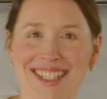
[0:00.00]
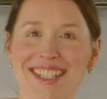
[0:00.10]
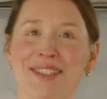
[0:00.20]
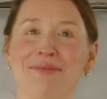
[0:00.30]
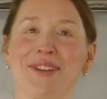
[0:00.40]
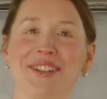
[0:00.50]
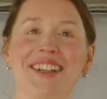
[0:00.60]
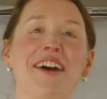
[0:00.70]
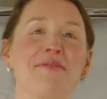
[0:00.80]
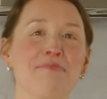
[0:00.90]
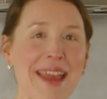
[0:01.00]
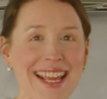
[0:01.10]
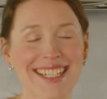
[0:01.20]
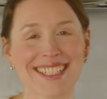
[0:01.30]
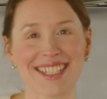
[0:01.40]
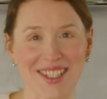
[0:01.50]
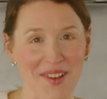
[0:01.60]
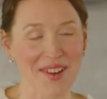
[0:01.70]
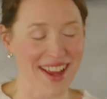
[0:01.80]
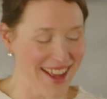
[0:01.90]
teaspoon of baking
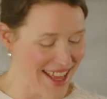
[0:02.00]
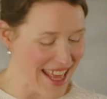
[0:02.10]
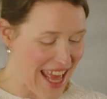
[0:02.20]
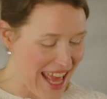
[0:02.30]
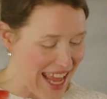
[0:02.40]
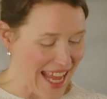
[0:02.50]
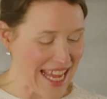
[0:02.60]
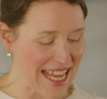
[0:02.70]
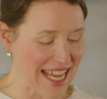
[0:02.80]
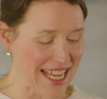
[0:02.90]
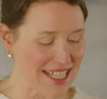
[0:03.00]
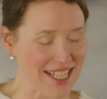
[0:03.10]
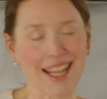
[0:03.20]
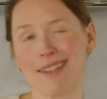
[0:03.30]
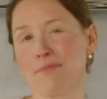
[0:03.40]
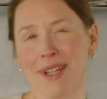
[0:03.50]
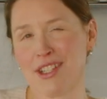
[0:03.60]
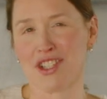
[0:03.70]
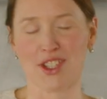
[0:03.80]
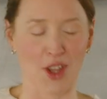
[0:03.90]
soda, and a
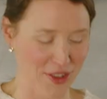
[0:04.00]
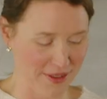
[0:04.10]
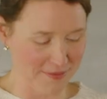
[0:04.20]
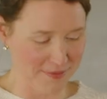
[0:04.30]
pinch of salt.